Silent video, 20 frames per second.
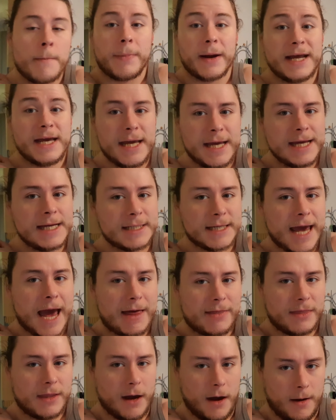But he's
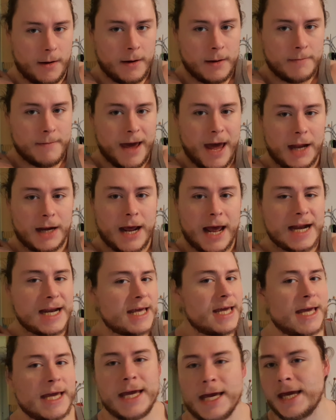getting there, man. And
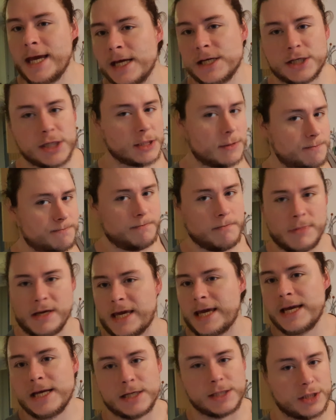he is
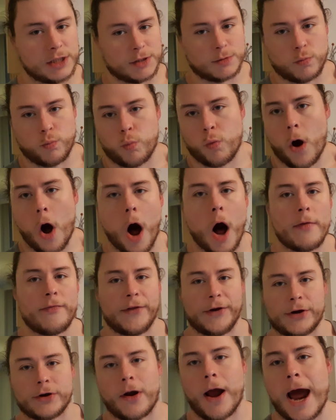just on
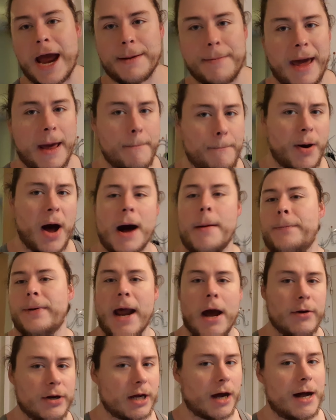the grind, man.
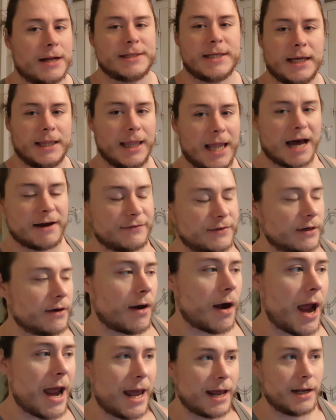Pumping out content left and
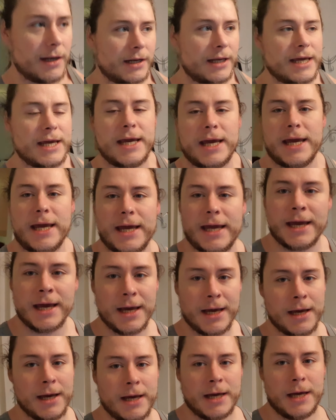right. He's
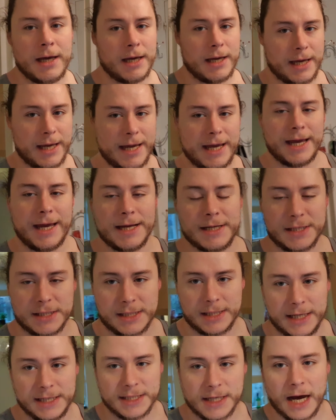
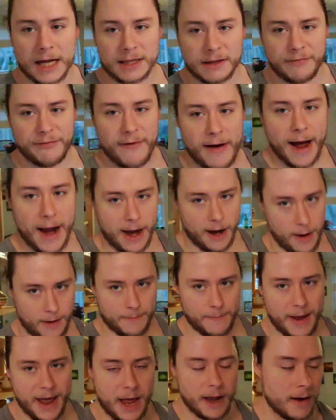got the
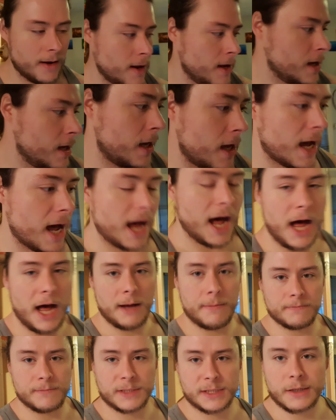fire, man.
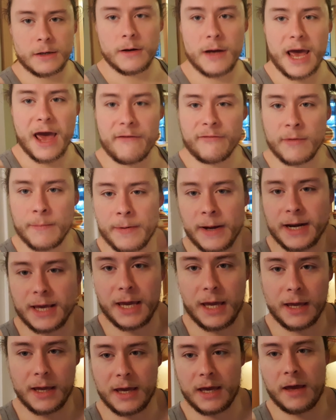So
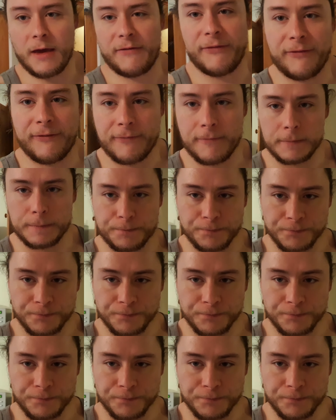everybody, if